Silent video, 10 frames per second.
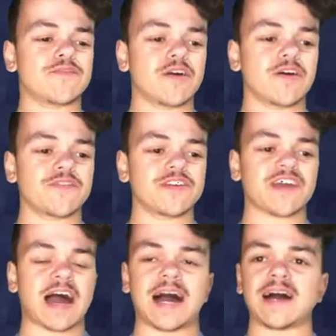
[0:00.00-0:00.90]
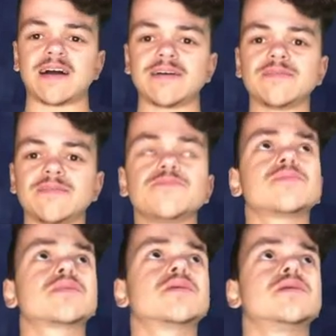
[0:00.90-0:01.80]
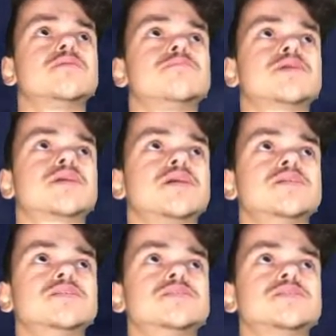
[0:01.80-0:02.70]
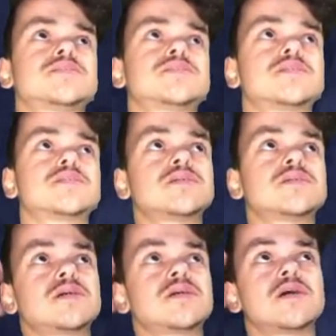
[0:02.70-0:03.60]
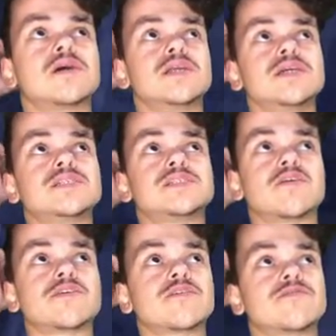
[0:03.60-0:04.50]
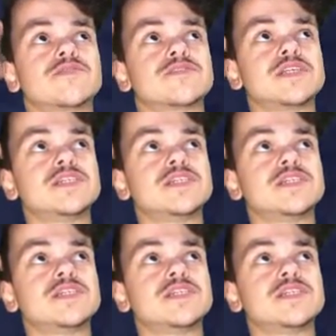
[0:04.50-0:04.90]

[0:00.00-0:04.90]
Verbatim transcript: of the chat because I need to like obviously